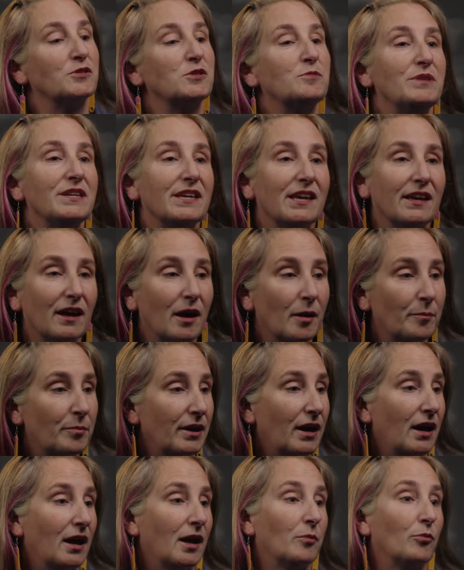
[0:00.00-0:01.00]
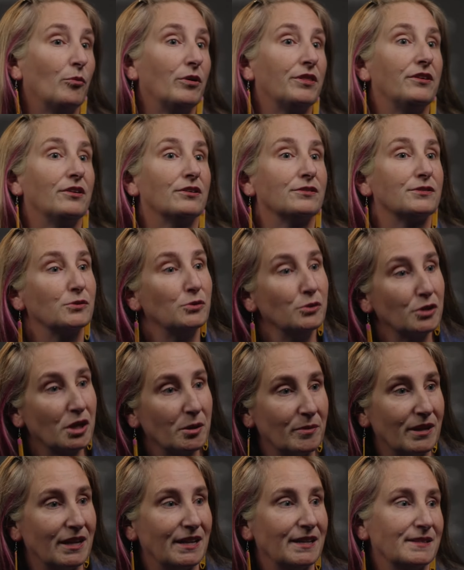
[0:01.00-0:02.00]
speaking up uh, with your school
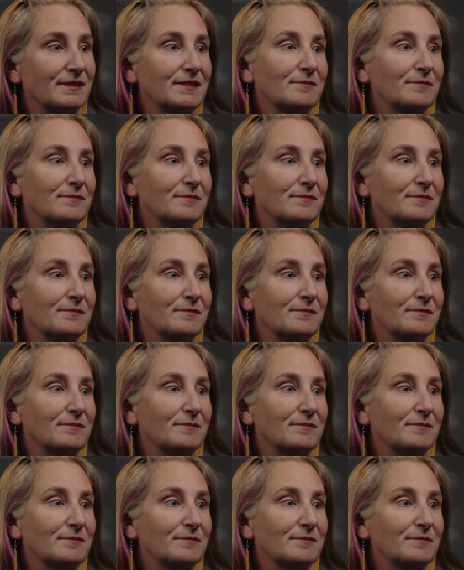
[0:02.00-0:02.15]
committees,